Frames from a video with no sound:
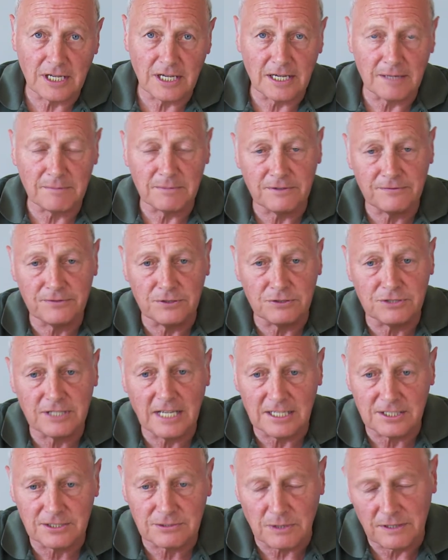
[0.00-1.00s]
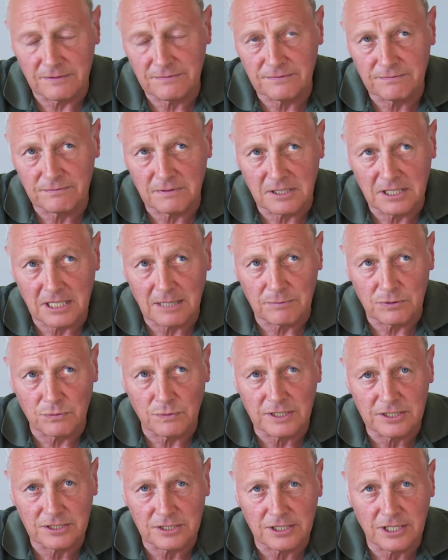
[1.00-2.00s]
a few days or a couple of
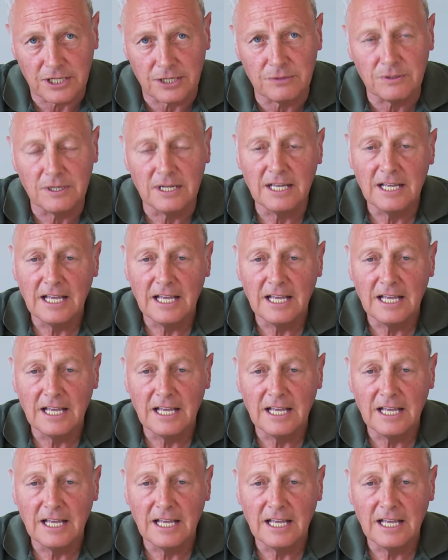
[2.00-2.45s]
weeks ago,